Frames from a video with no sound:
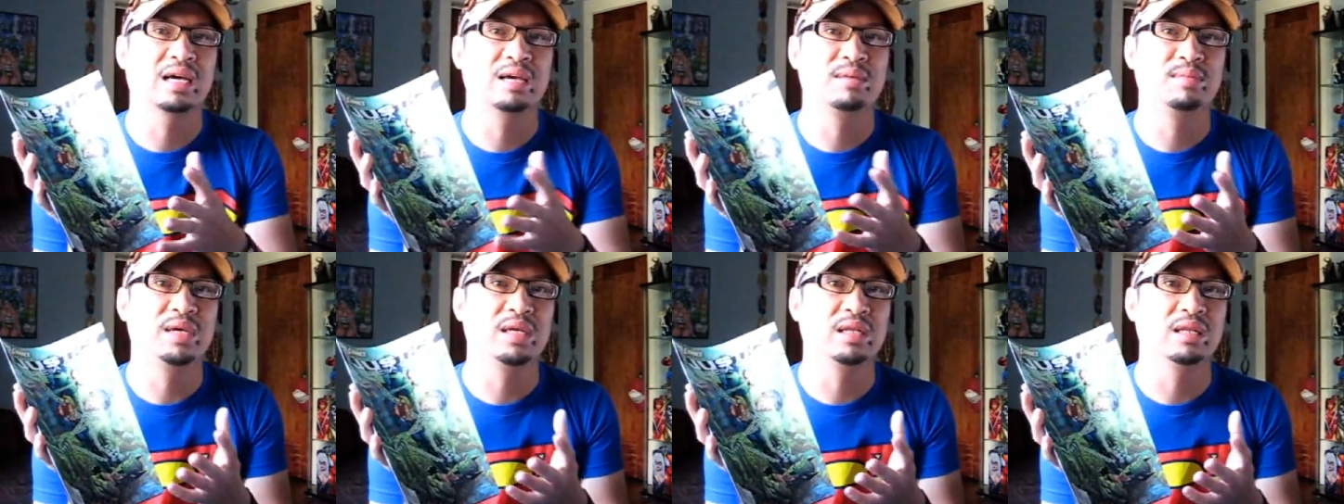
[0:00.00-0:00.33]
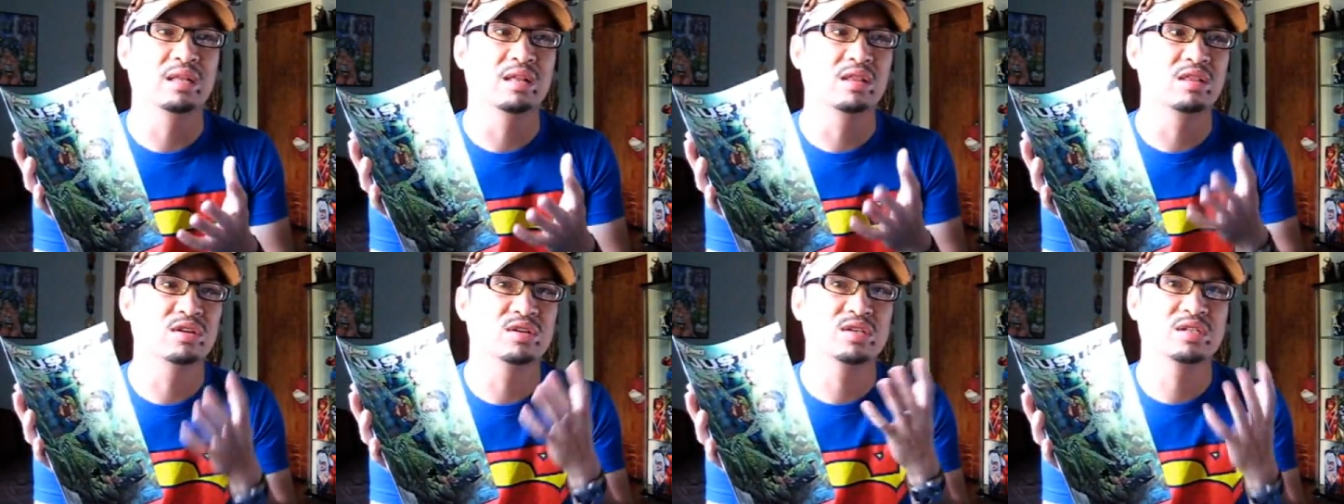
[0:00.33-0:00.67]
I mean,
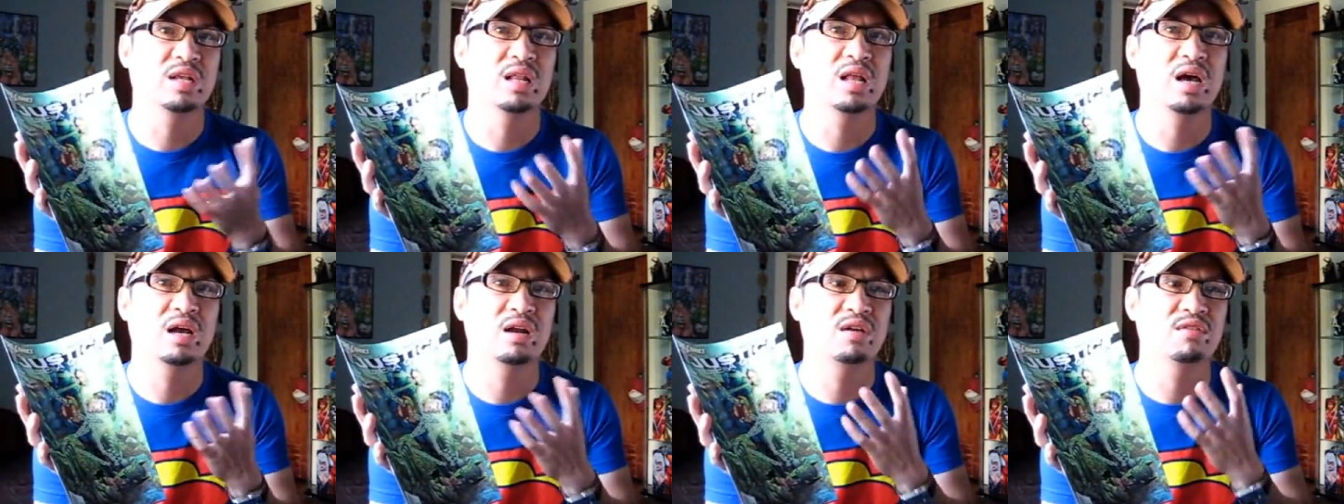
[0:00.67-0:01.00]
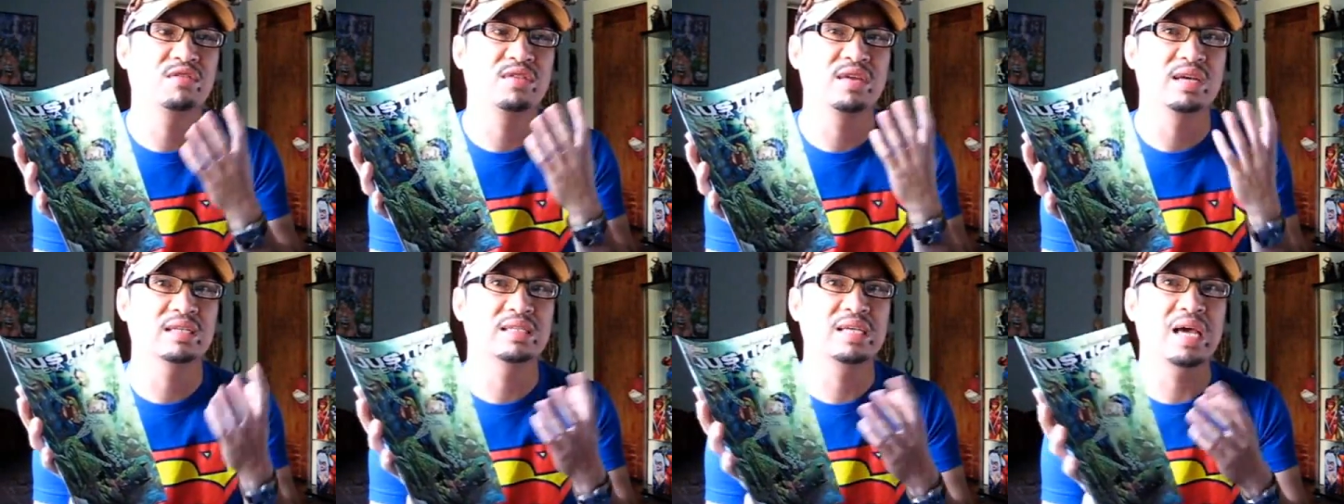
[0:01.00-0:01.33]
there's a lot of
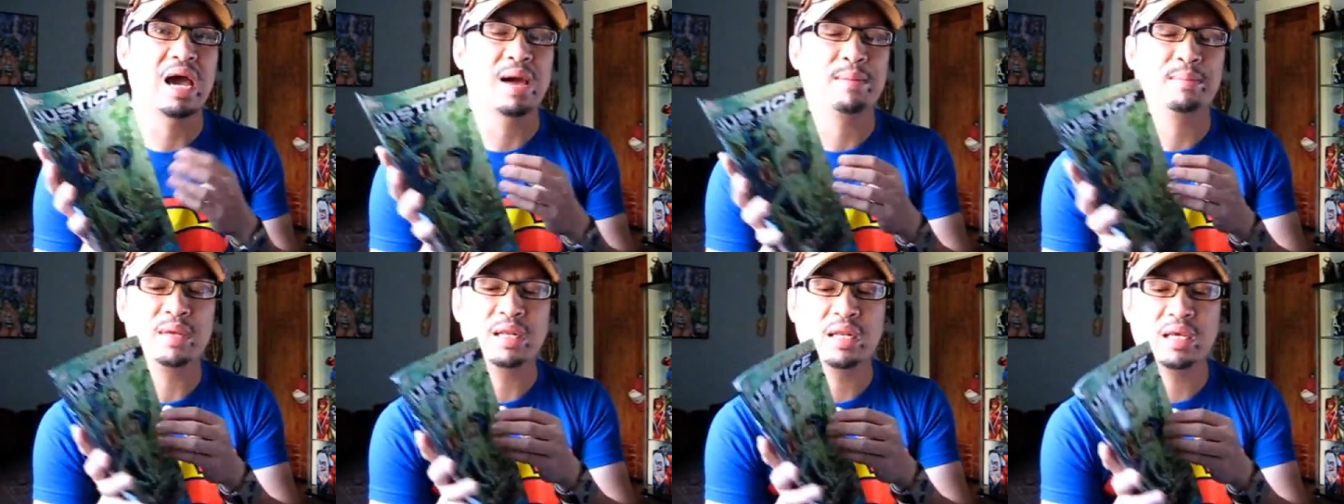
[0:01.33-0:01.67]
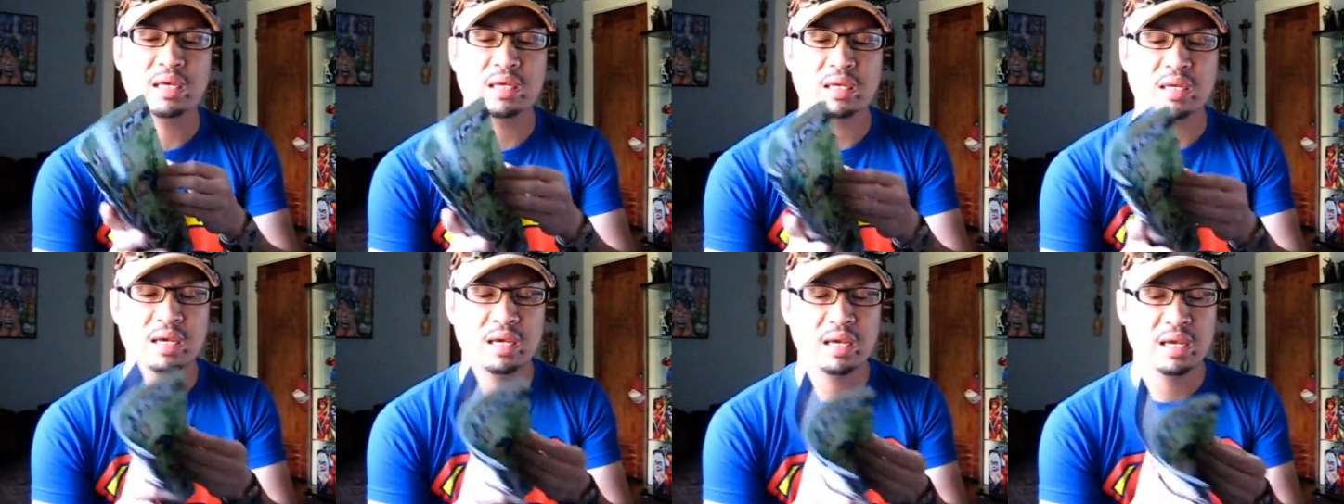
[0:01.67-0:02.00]
things
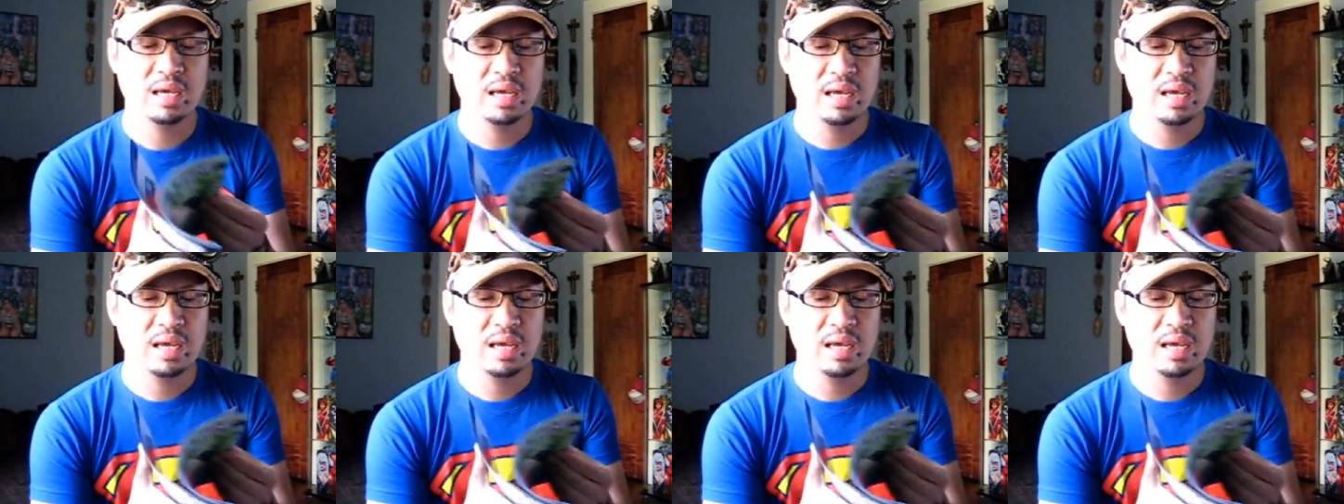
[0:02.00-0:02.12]
happening,